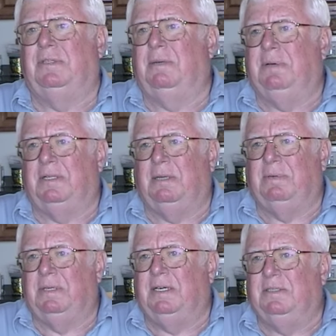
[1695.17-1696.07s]
of course, I picked
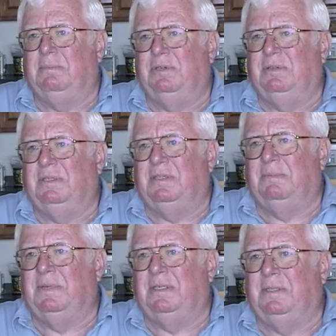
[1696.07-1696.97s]
up a case of booze or something.